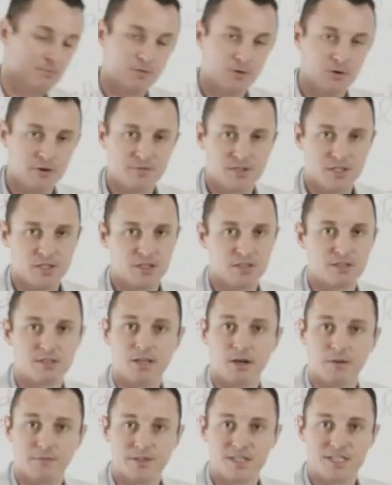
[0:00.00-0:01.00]
improve student
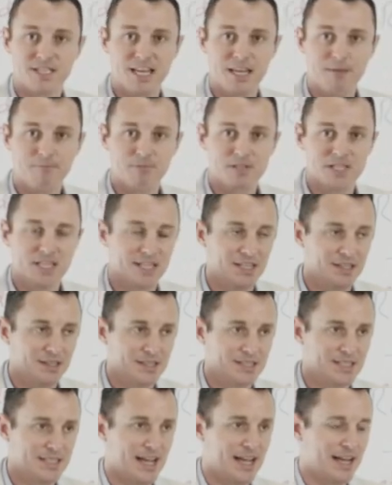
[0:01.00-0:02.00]
self esteem, particularly
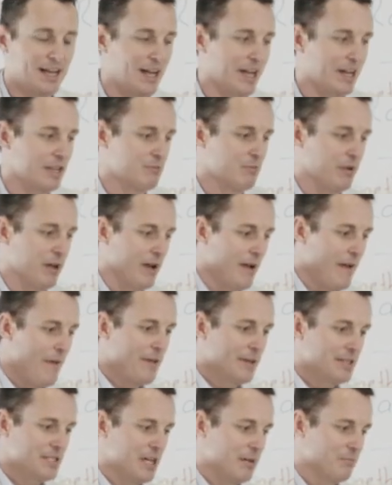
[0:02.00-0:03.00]
this day and age where
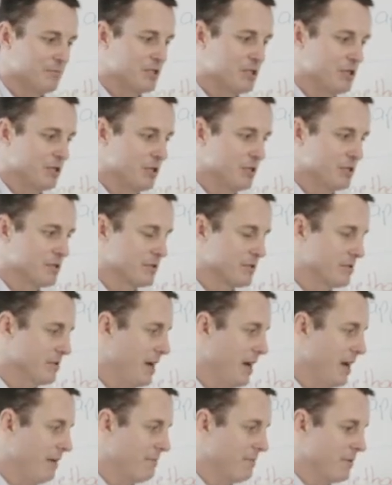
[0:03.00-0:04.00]
some students
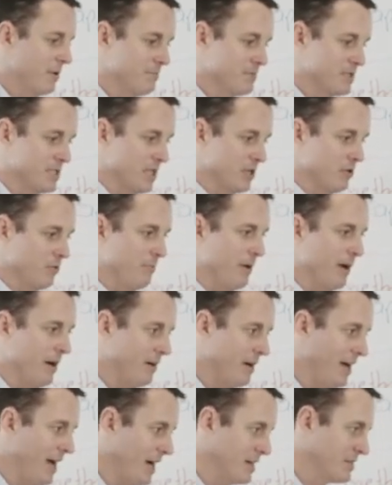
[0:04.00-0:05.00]
are from single
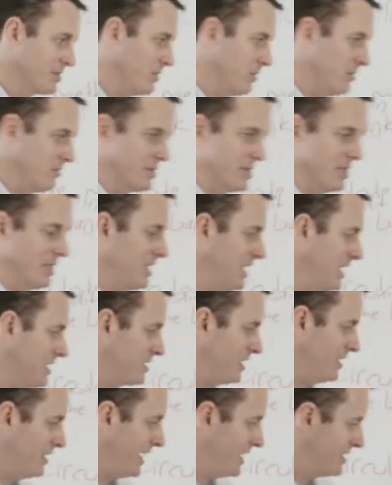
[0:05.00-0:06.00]
parent households and things like